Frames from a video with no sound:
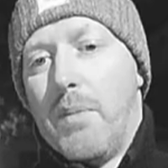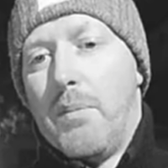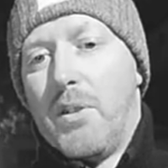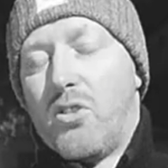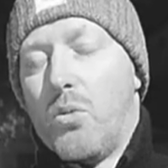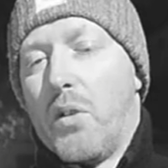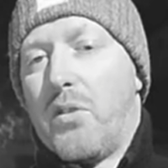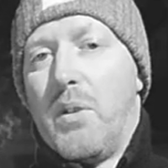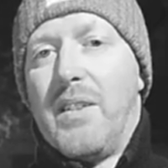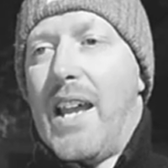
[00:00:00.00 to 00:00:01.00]
maybe 2 or
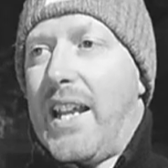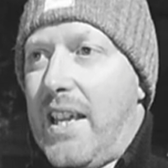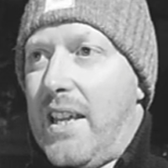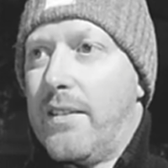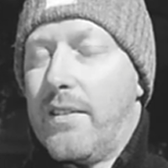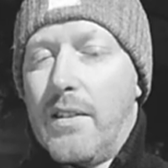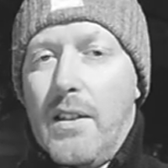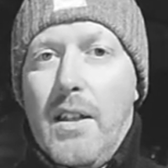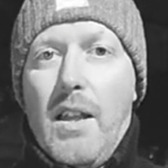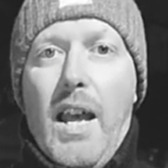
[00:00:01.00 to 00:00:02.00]
3 decades,
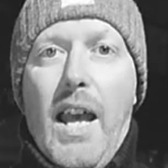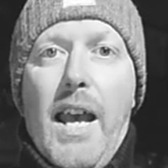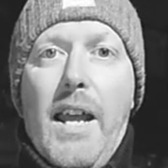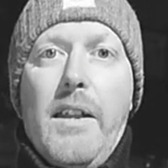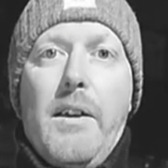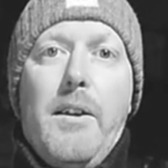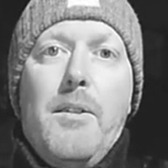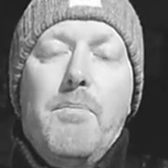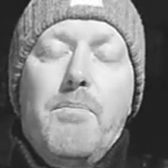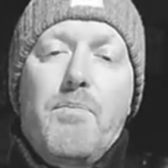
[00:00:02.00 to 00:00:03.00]

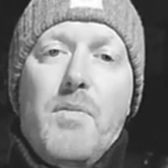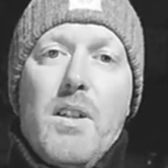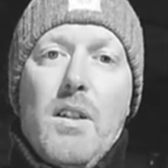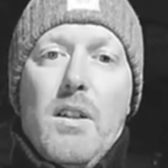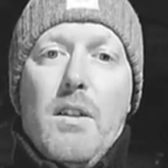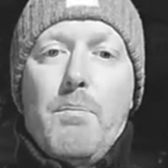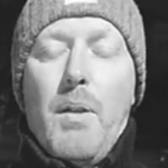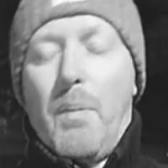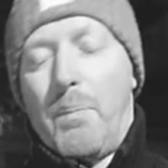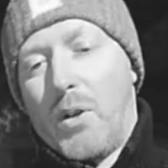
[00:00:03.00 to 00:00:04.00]
and
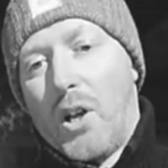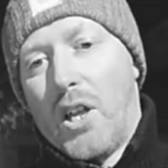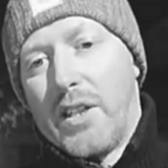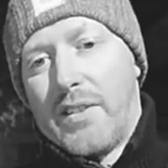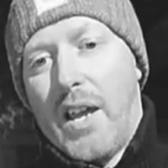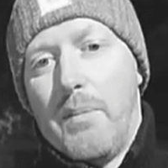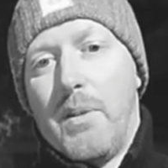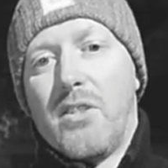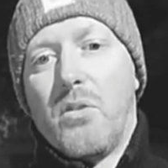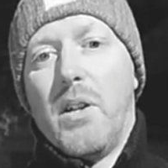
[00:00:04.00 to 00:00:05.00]
people put a lot of time
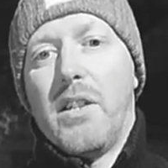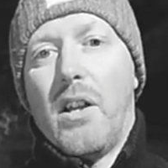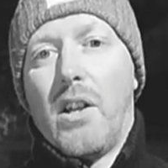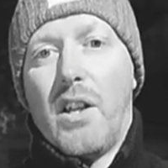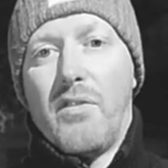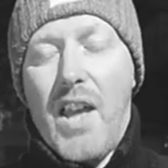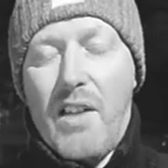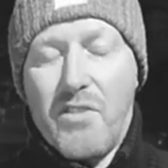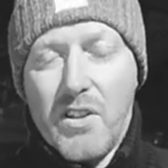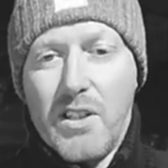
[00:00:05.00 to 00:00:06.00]
into it, a lot of
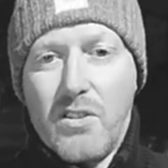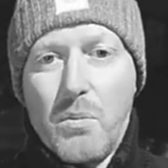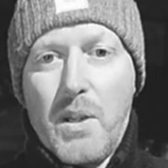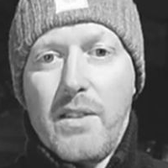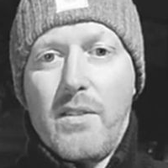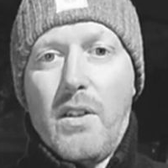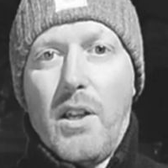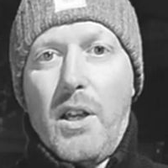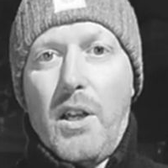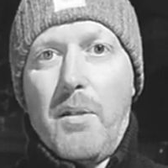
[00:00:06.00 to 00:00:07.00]
effort into it,
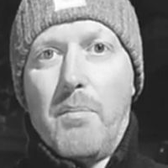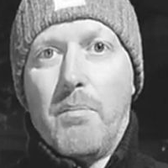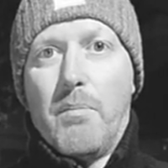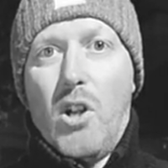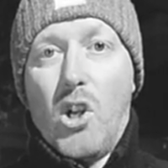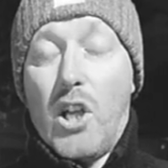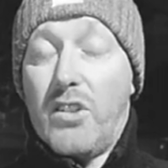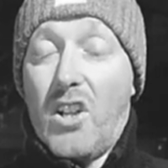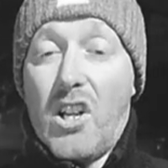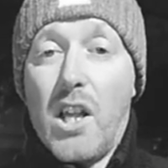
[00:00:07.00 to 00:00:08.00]

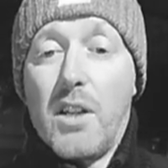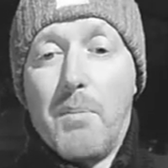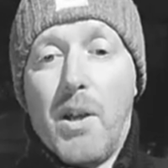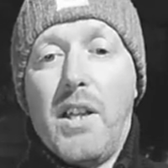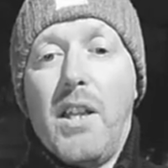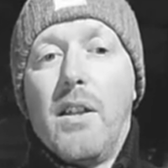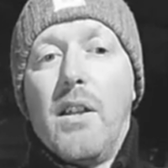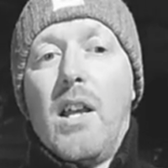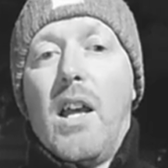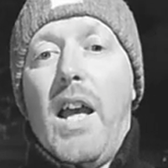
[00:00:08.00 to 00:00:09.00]
lost a lot of money.
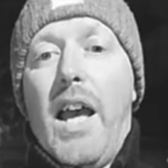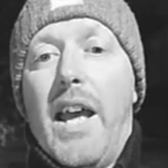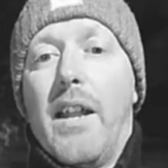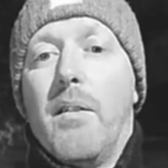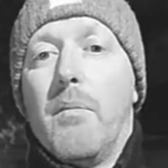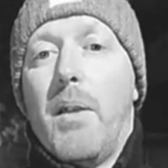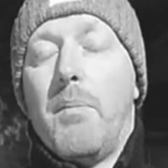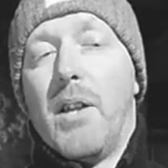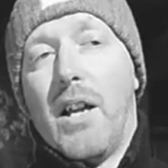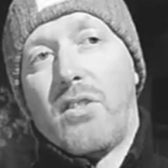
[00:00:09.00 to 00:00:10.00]
And
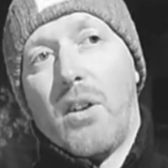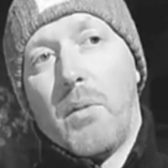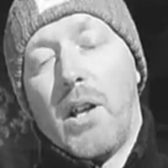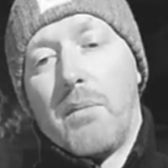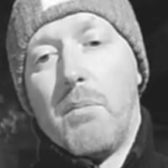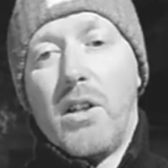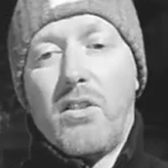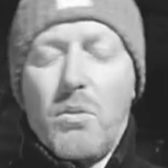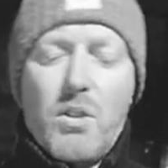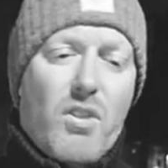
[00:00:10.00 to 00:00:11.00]
maybe now someone like
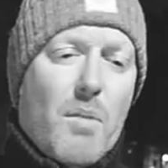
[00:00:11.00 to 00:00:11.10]
Monster or